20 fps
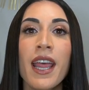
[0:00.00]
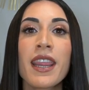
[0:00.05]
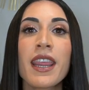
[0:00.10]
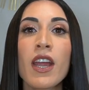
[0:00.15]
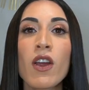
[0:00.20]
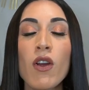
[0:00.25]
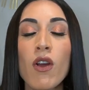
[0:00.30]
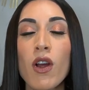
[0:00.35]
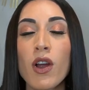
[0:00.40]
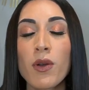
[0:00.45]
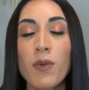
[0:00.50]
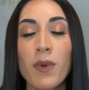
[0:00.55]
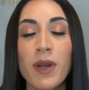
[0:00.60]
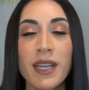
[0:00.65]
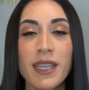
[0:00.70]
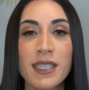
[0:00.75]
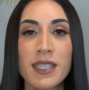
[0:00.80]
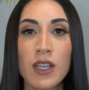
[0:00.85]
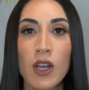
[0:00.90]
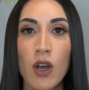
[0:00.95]
There are
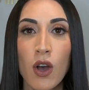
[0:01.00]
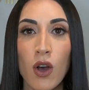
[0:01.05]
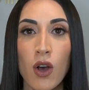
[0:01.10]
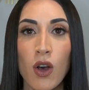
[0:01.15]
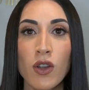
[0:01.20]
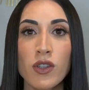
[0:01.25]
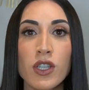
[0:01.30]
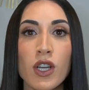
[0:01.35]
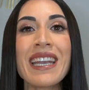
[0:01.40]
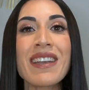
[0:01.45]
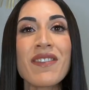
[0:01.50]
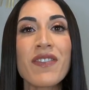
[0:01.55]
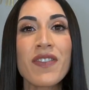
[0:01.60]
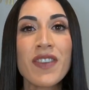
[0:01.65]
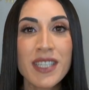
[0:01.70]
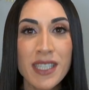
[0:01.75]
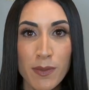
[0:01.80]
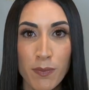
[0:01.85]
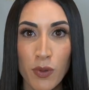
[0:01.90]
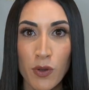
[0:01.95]
what is called
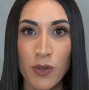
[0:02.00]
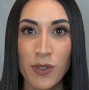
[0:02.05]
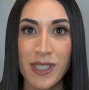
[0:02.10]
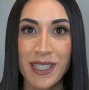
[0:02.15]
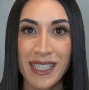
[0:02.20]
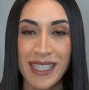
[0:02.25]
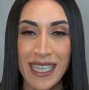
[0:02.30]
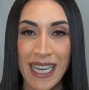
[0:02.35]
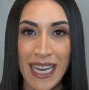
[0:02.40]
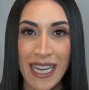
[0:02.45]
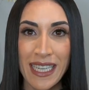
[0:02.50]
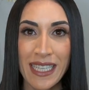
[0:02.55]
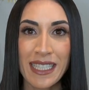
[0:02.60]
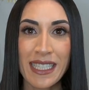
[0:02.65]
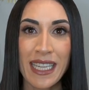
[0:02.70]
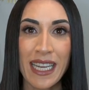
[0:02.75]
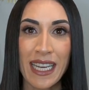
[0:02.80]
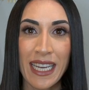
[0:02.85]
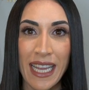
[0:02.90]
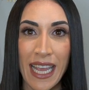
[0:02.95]
invisible
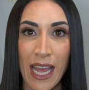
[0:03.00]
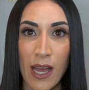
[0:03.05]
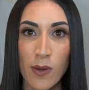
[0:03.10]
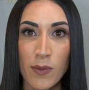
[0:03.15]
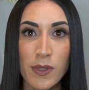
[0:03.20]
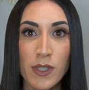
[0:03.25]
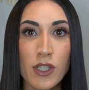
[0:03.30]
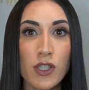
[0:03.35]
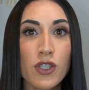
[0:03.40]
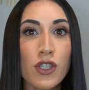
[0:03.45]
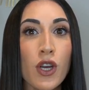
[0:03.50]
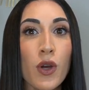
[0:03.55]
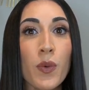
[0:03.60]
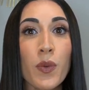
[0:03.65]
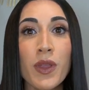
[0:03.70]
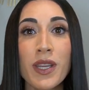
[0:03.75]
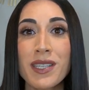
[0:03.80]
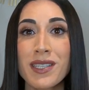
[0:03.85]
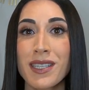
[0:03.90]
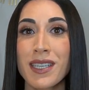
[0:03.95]
stains in gowns. So
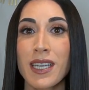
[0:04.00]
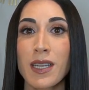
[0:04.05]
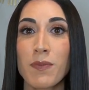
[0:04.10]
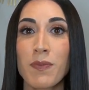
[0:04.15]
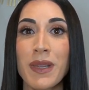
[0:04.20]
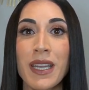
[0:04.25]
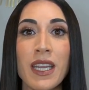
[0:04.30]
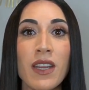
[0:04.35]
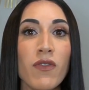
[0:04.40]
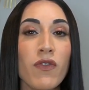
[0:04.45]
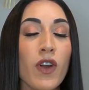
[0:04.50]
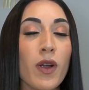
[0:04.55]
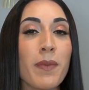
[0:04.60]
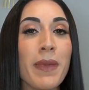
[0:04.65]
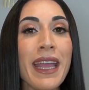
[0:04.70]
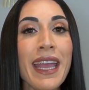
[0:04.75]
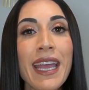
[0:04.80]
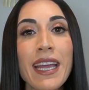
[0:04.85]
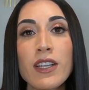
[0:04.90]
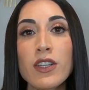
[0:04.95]
this could be from
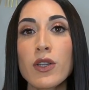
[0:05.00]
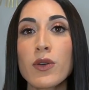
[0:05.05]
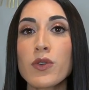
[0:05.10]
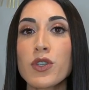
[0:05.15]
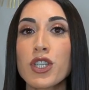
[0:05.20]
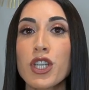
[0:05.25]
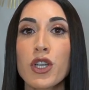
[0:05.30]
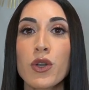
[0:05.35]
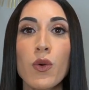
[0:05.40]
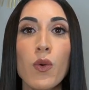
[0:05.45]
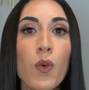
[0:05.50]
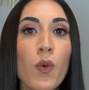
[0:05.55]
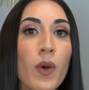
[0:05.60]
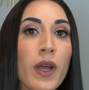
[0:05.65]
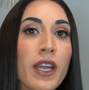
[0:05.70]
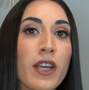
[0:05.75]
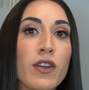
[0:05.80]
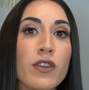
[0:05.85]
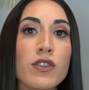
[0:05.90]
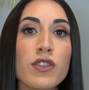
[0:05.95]
hand lotion,
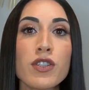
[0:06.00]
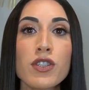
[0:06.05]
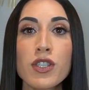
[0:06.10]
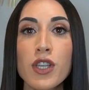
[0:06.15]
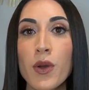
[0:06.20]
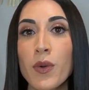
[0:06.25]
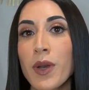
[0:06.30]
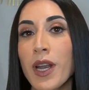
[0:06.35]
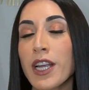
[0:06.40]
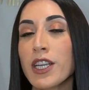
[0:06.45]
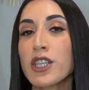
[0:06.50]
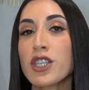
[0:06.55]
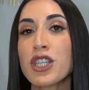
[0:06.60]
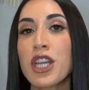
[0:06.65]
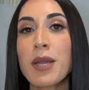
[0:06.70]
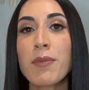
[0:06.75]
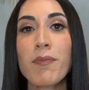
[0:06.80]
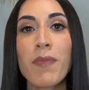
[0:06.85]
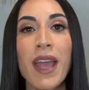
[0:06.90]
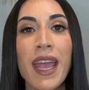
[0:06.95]
oil, soda,
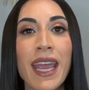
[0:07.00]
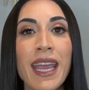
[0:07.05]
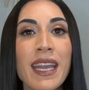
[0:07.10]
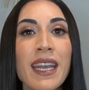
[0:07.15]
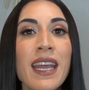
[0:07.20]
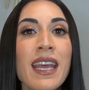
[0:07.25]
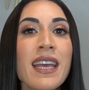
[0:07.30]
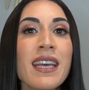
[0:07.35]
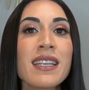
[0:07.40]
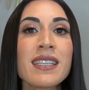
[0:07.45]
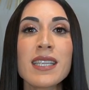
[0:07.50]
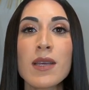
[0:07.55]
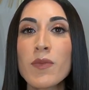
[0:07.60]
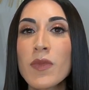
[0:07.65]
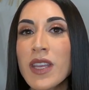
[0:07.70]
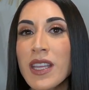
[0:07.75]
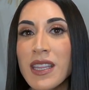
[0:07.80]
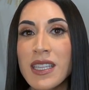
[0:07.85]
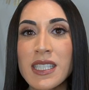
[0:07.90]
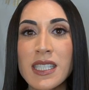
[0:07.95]
champagne,
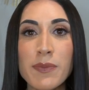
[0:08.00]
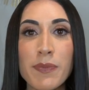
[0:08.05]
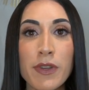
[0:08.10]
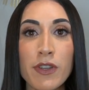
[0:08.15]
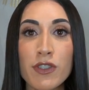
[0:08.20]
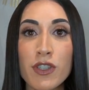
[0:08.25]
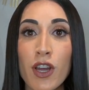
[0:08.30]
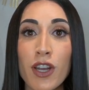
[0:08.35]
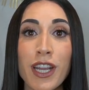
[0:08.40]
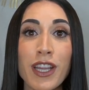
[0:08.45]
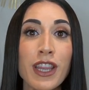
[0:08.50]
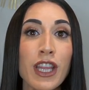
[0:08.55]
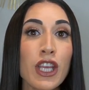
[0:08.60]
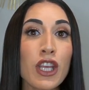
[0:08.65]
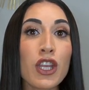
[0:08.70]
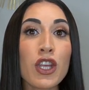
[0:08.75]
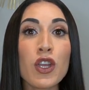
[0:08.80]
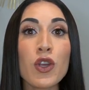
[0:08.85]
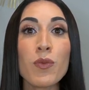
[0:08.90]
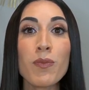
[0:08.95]
something that's spilled on it that
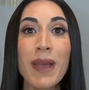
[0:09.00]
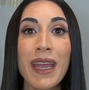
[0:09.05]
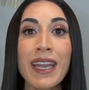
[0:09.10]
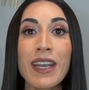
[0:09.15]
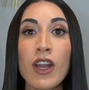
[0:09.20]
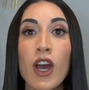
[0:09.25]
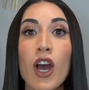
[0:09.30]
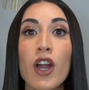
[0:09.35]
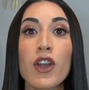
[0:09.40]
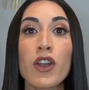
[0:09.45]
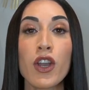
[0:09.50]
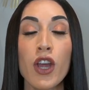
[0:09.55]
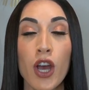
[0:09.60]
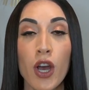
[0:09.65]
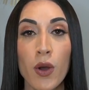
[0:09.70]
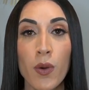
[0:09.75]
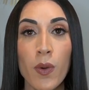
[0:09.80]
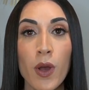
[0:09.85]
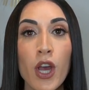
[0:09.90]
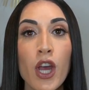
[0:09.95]
you may not
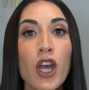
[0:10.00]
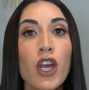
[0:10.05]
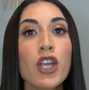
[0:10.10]
know.